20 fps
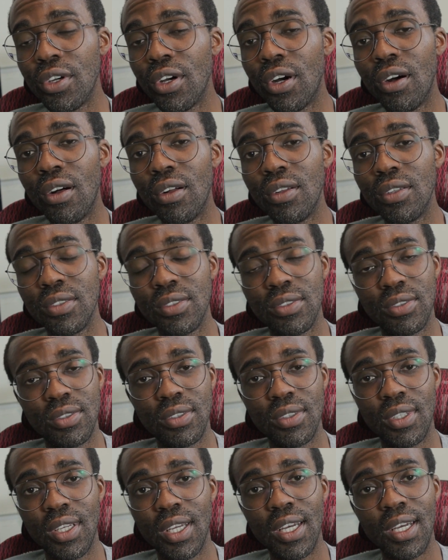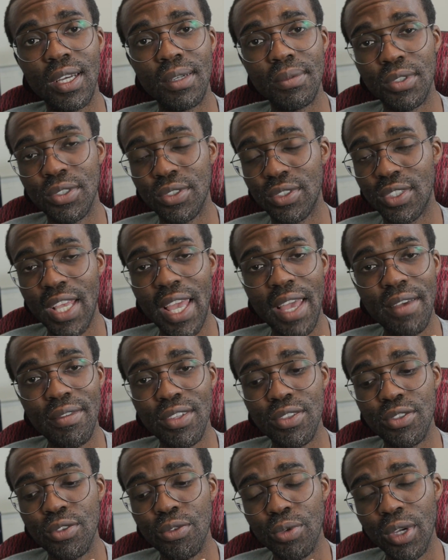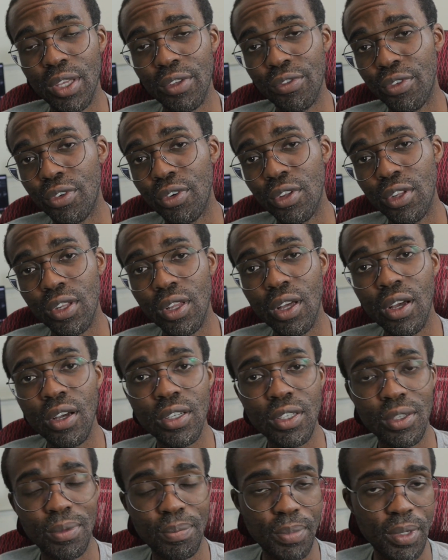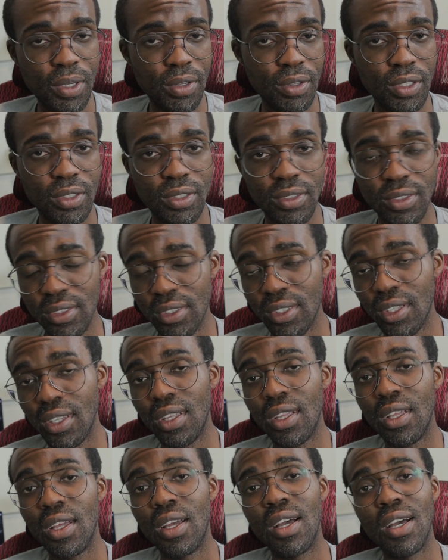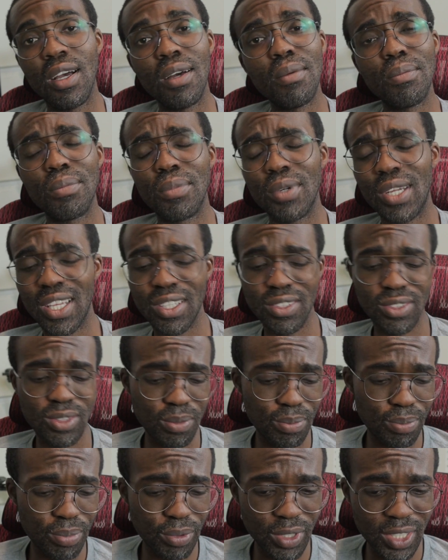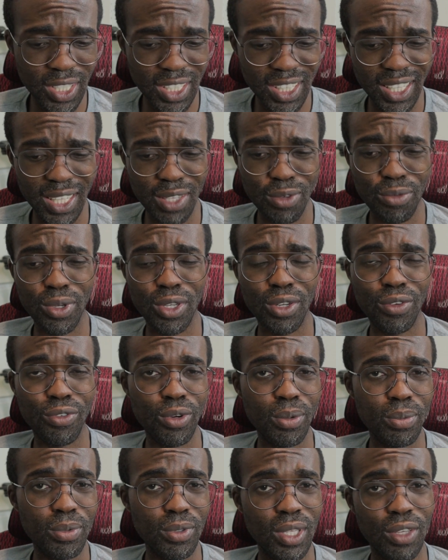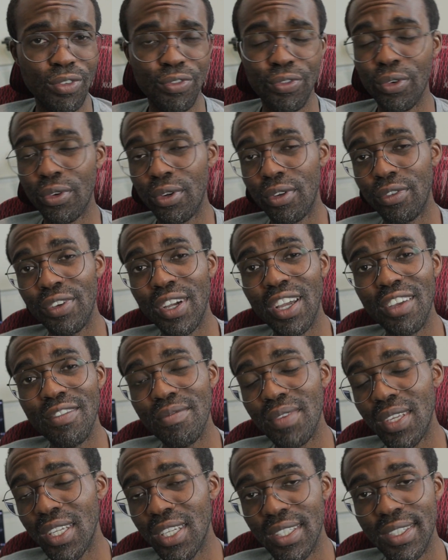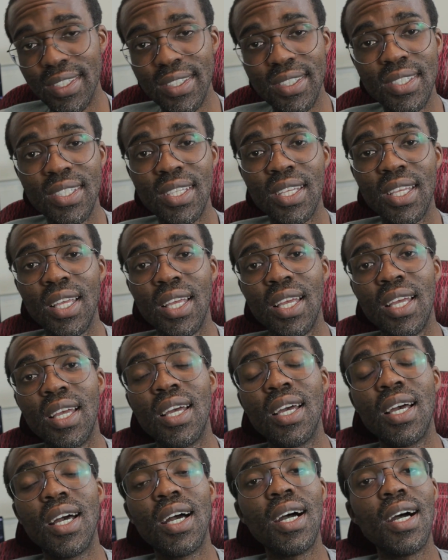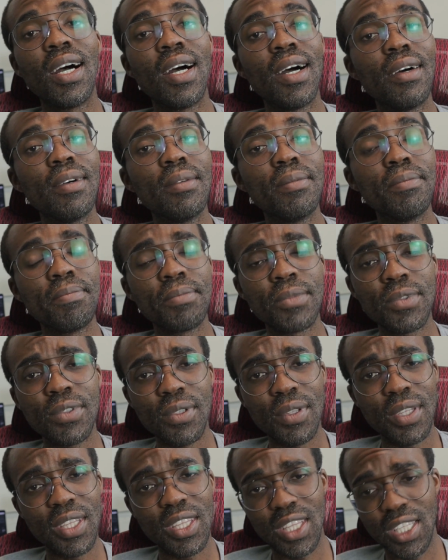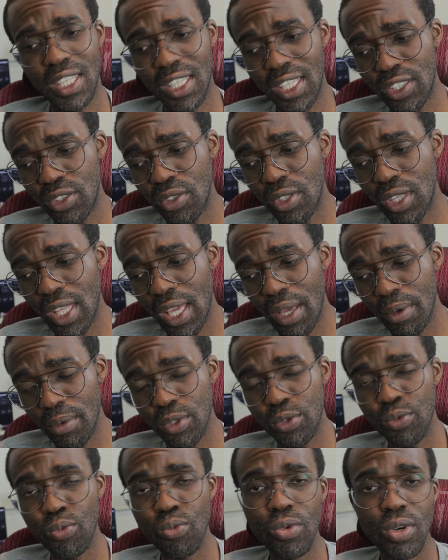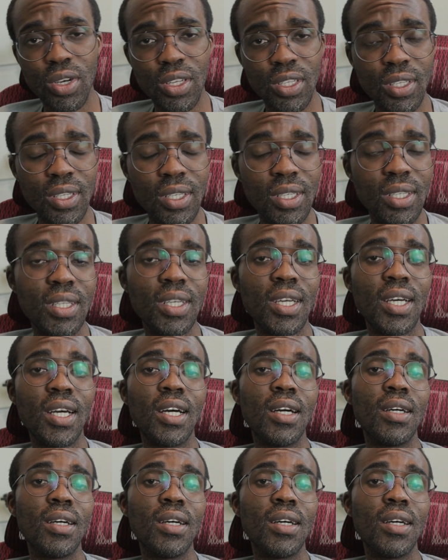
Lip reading: calls, just having to wait for a long period. At some point, I think I waited for up to like 45 minutes. So that was one